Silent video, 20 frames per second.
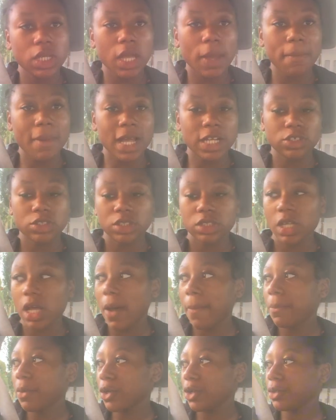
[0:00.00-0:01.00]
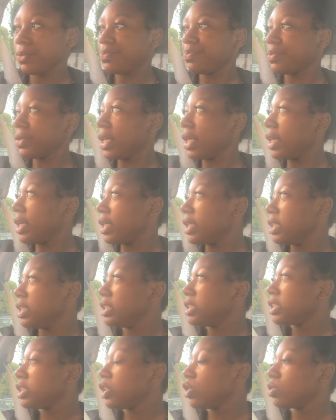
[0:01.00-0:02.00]
get a mattress topper and it's
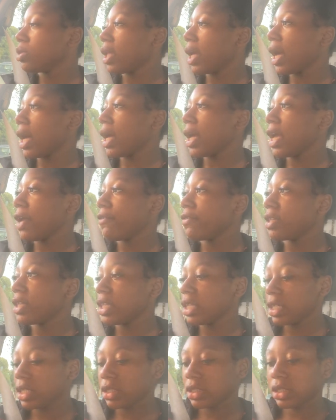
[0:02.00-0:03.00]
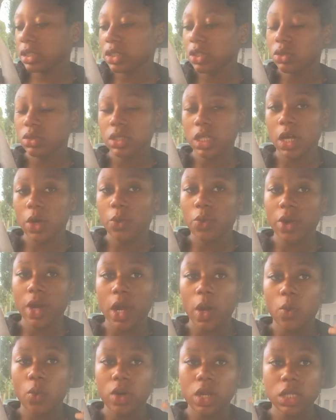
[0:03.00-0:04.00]
still not everything's still not where
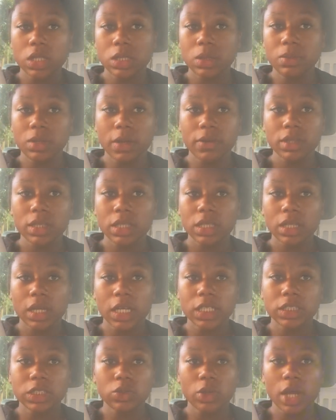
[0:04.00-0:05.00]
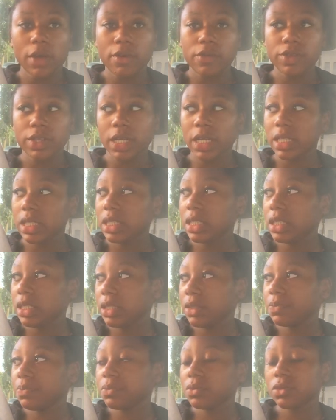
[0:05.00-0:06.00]
I want it to be everything I still don't have everything I
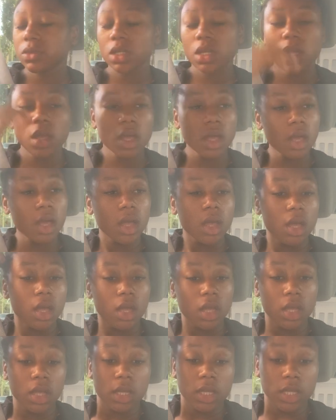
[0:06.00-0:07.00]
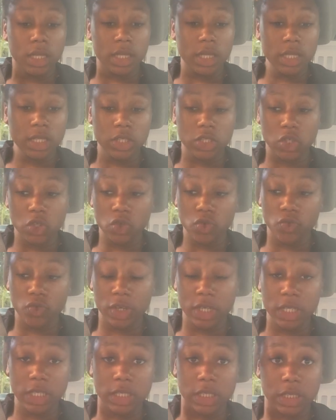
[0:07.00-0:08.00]
need it's
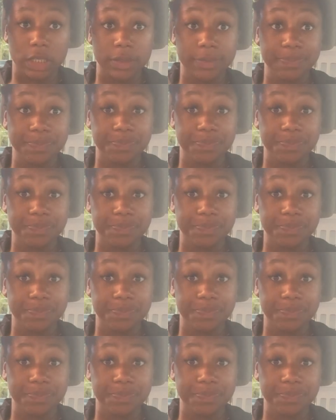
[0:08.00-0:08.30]
crazy